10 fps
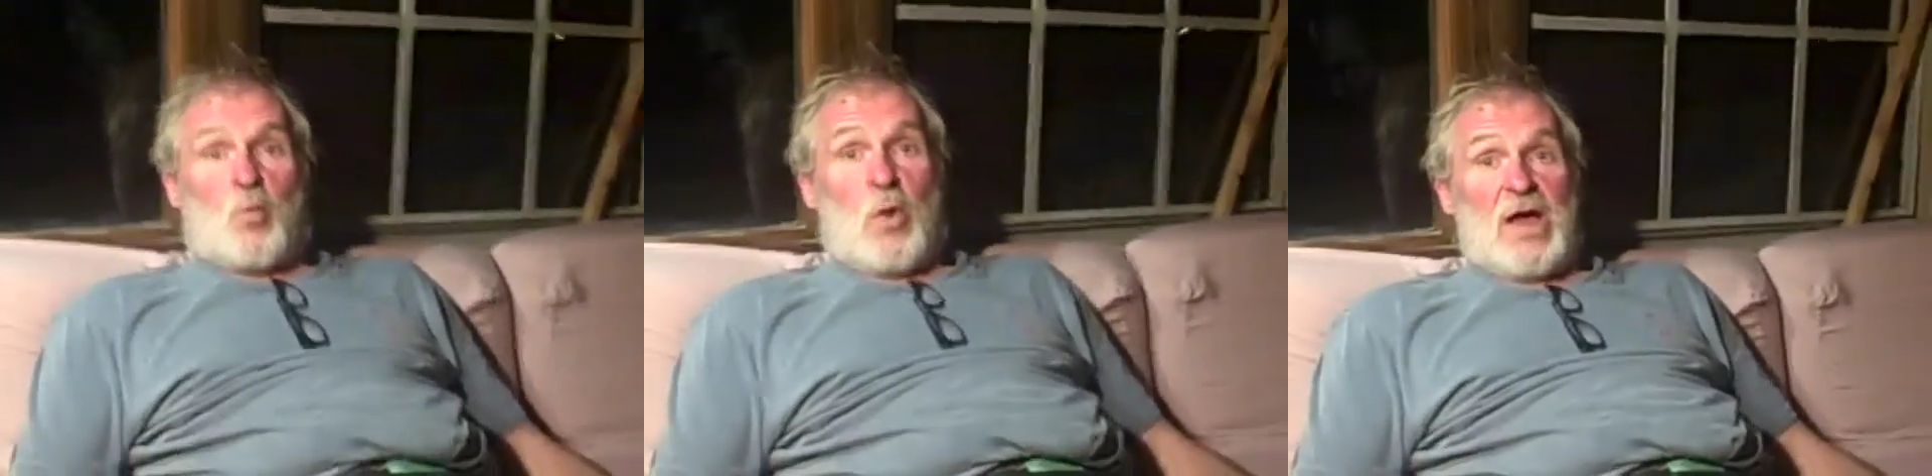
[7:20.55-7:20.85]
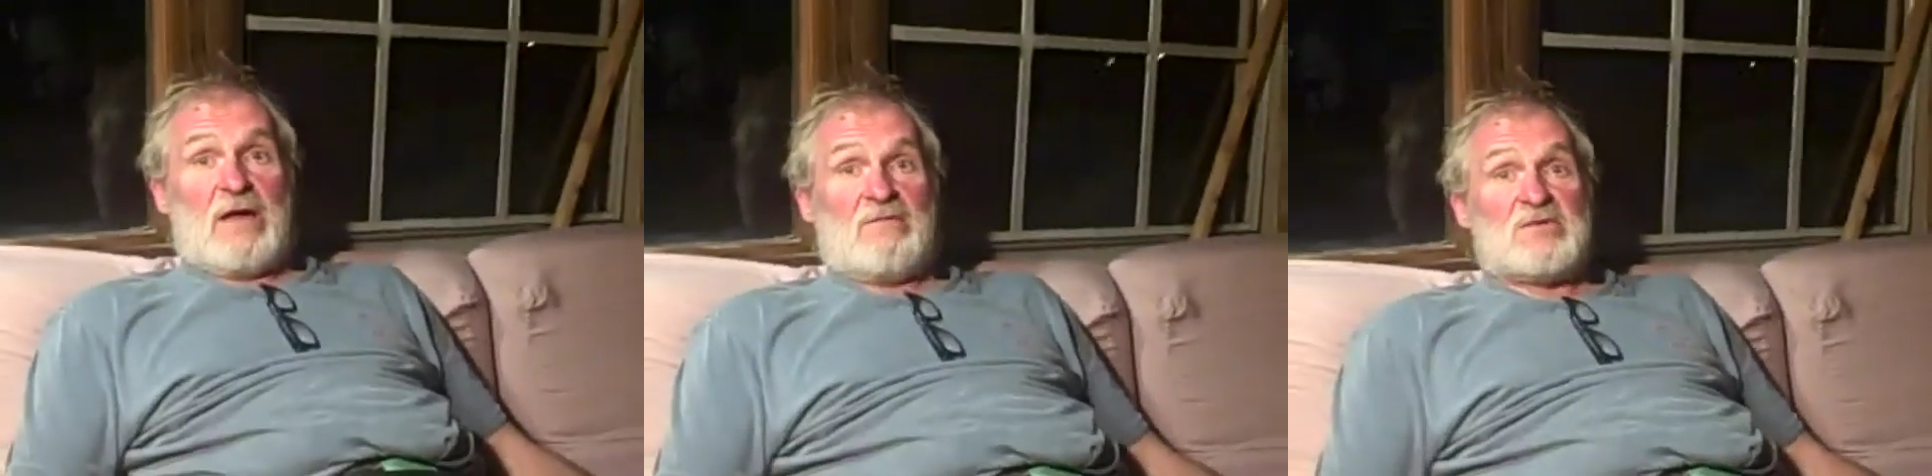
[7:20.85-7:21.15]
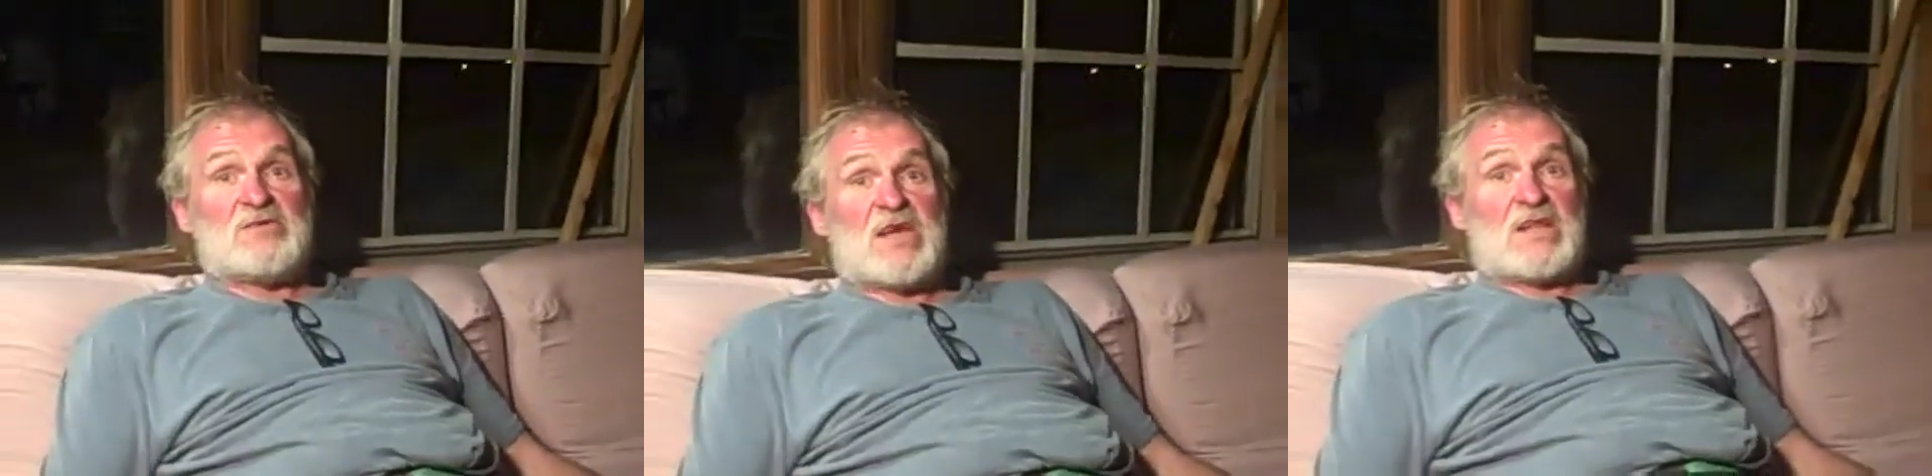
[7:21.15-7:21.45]

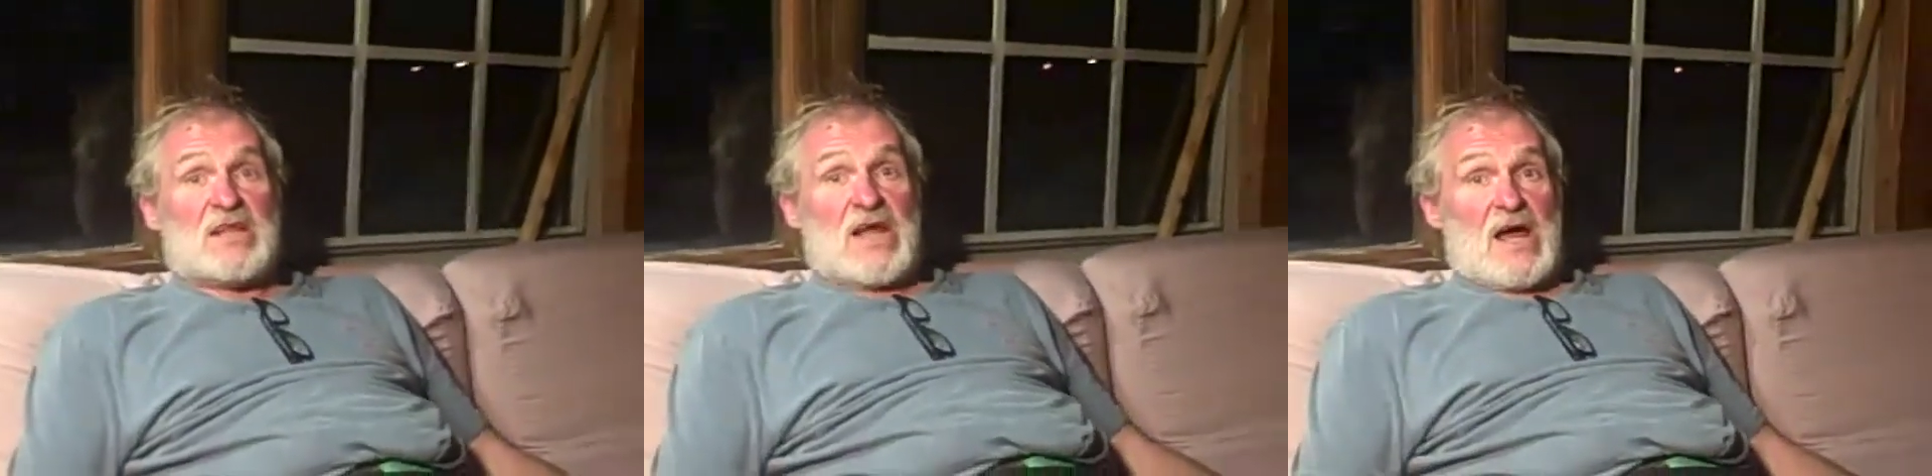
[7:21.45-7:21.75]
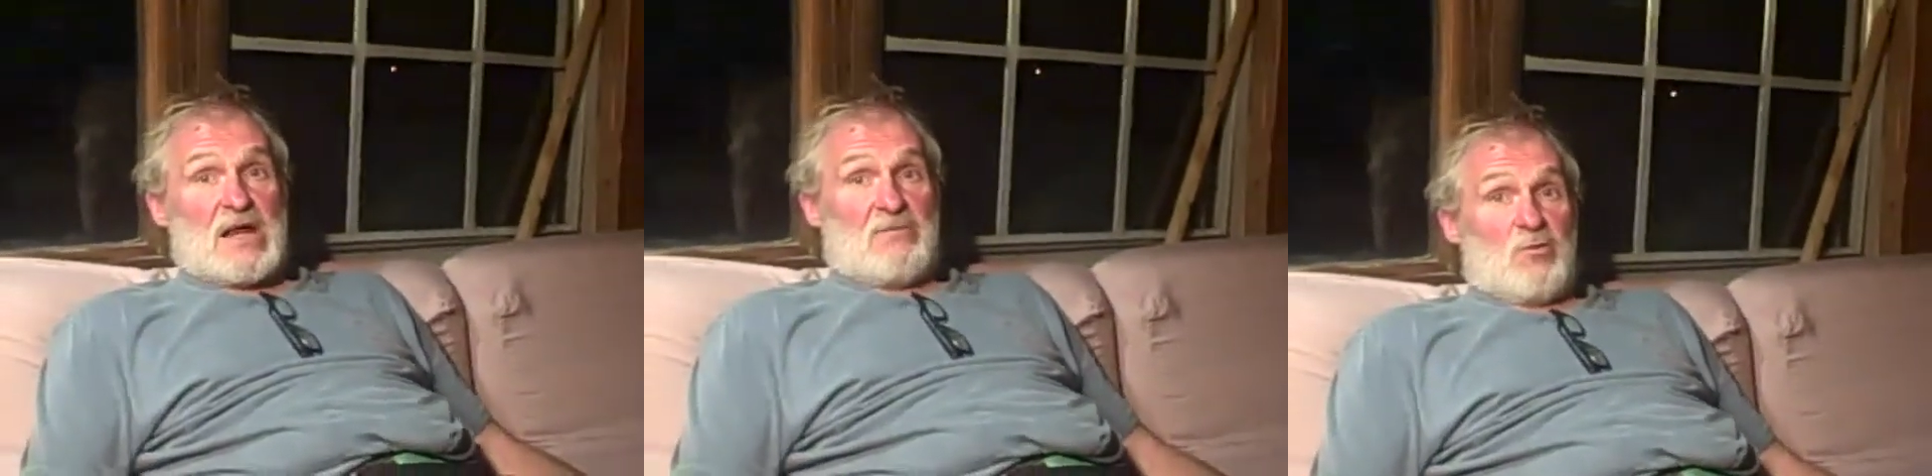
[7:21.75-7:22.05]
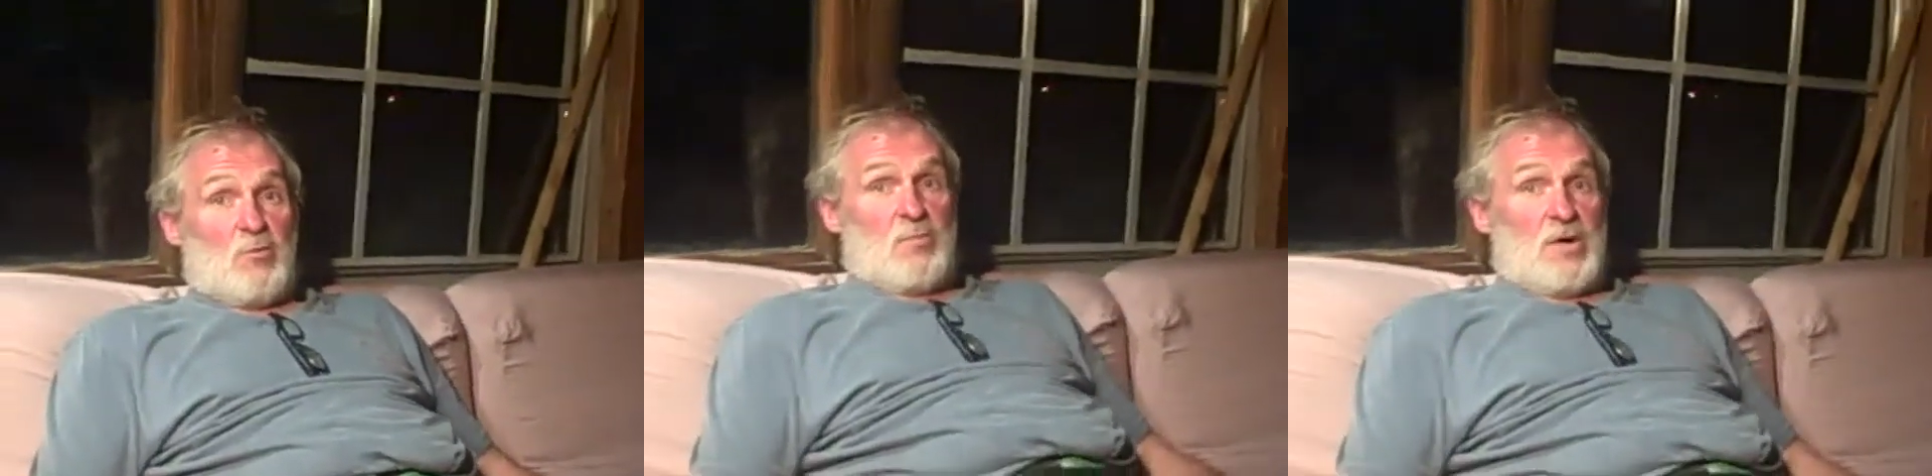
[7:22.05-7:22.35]
waves in the dining
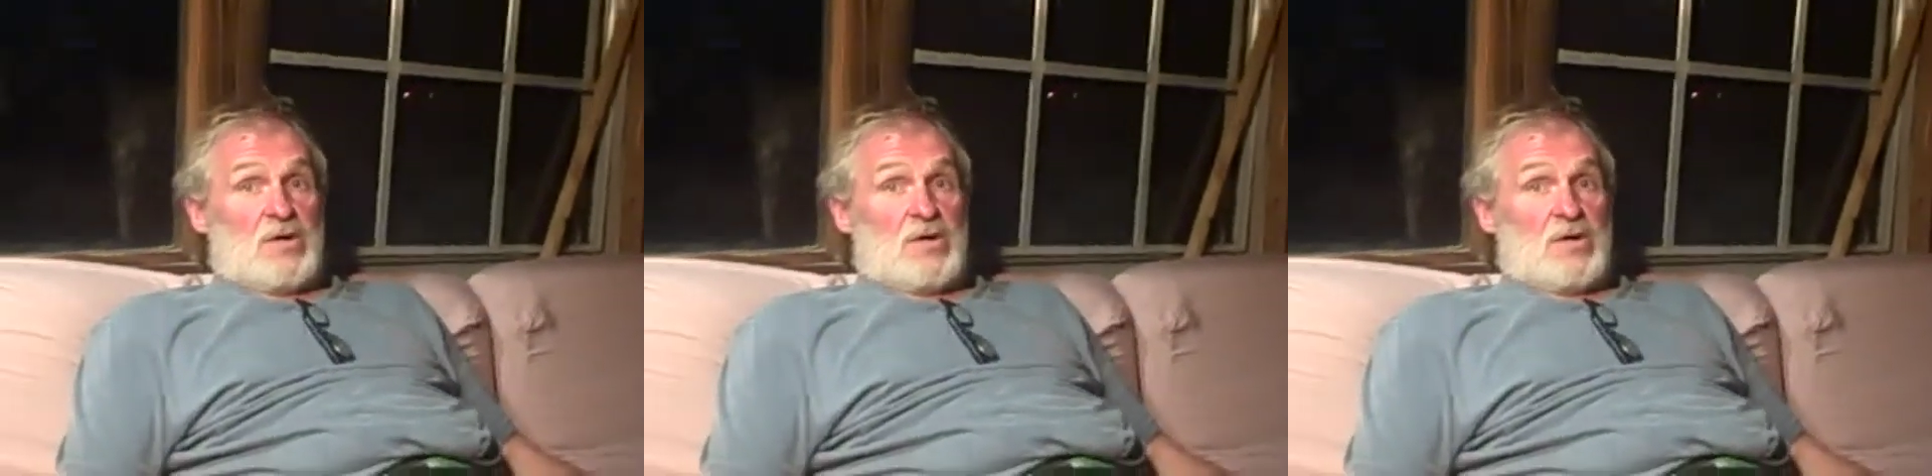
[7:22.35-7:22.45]
room